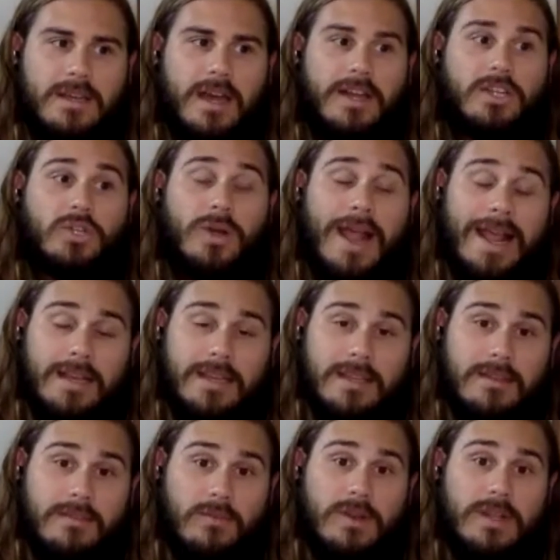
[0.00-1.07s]

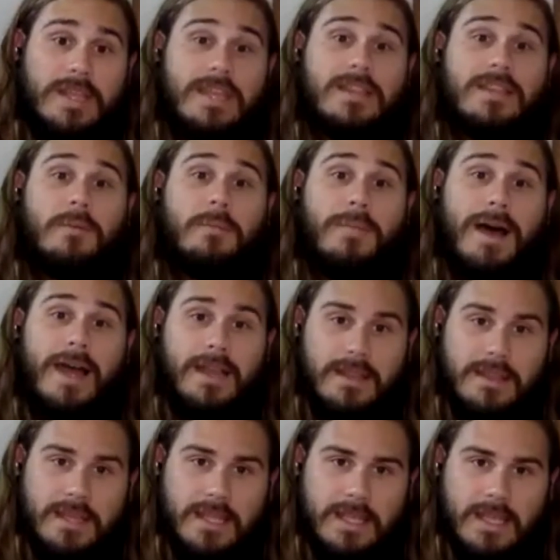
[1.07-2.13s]
attractive, or to get their mind
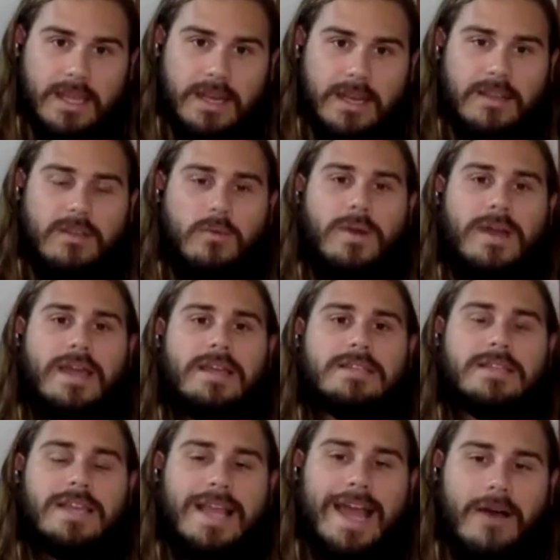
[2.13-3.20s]
thinking in other
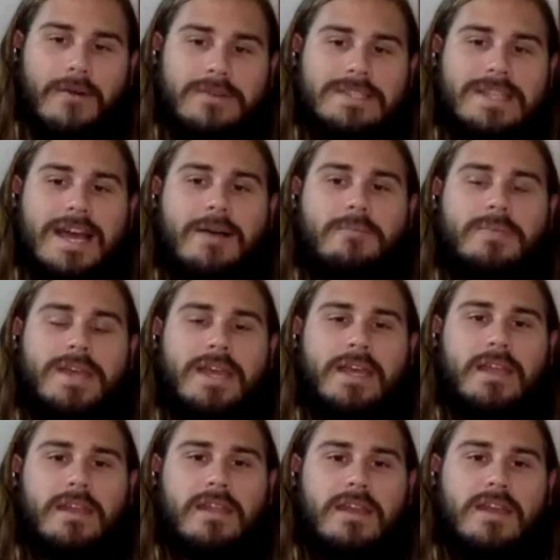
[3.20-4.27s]
ways? Like, how has that
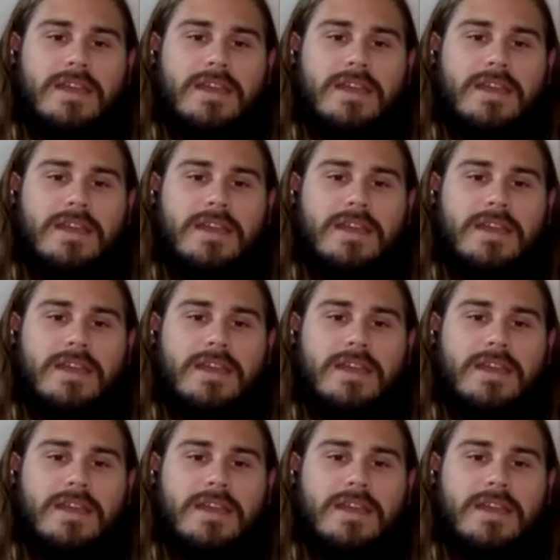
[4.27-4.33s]
been?